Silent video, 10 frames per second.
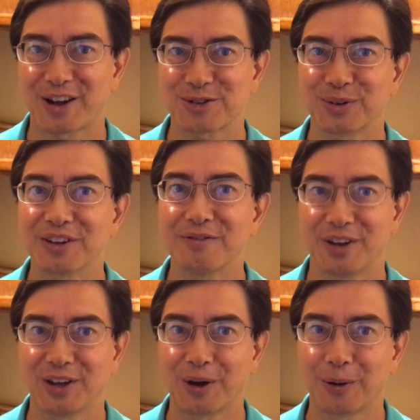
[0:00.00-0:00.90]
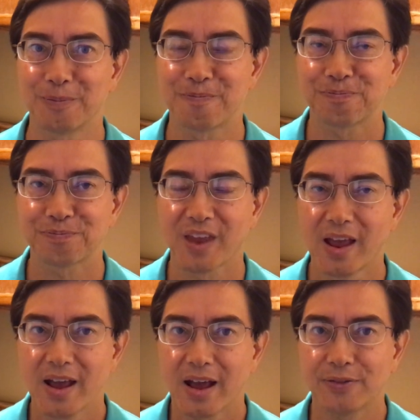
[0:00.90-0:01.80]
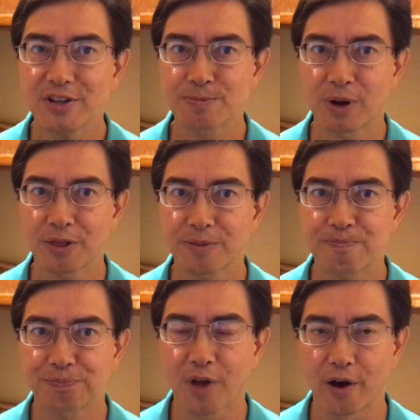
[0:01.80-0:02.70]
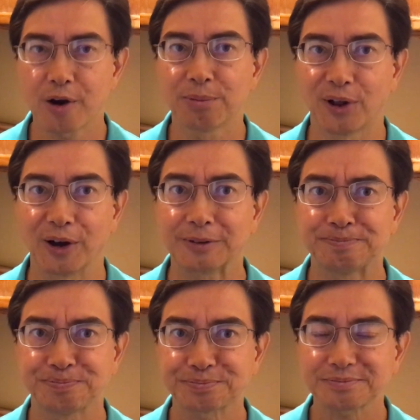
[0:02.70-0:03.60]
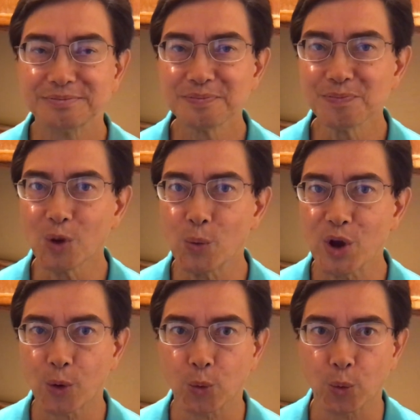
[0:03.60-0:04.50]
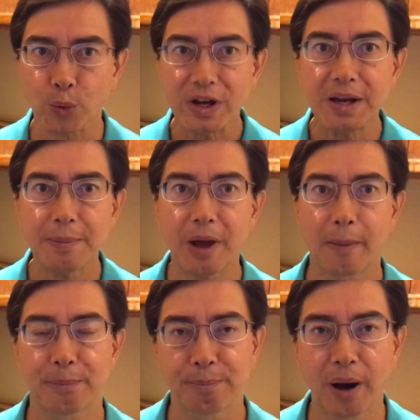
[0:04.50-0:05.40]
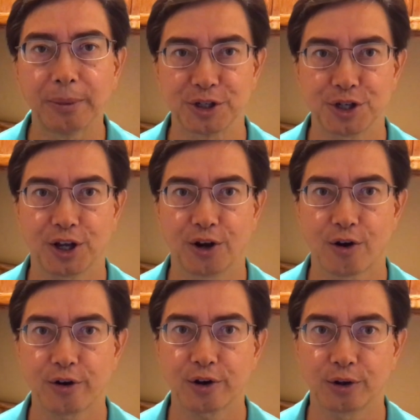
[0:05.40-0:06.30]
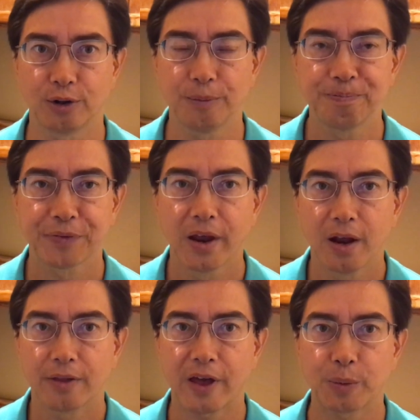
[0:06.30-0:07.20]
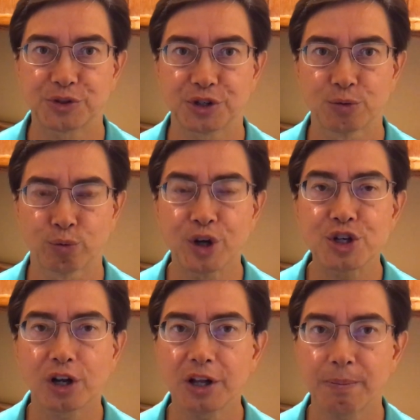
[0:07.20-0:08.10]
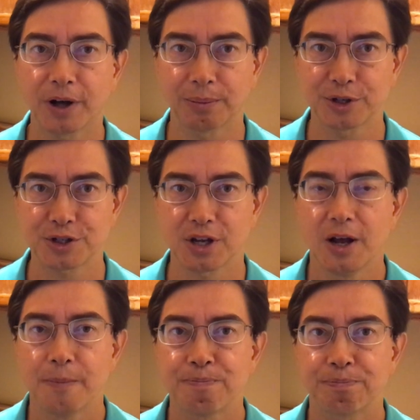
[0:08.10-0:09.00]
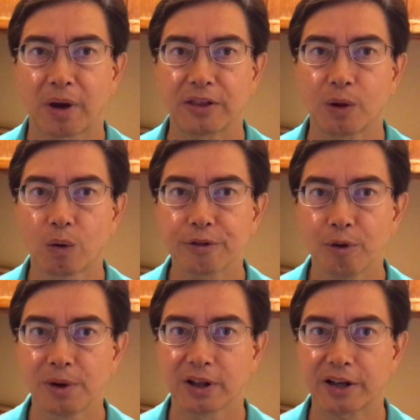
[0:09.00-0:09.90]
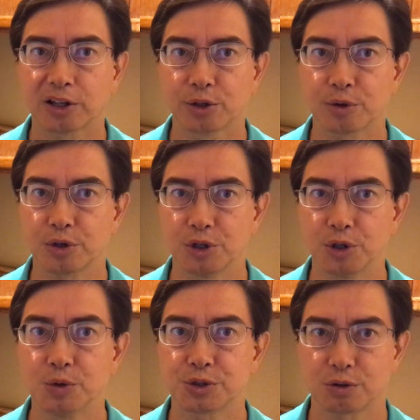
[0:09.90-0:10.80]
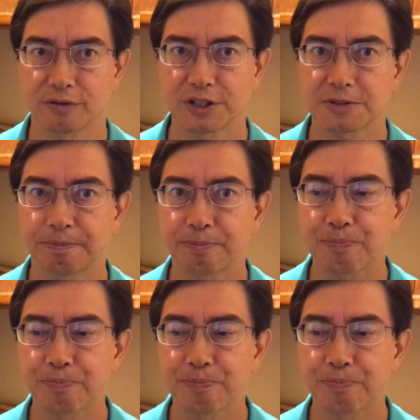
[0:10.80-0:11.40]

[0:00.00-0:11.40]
Naturally video. And this month on our blog, we are republishing an article that was originally published by the Orthomolecular News Service.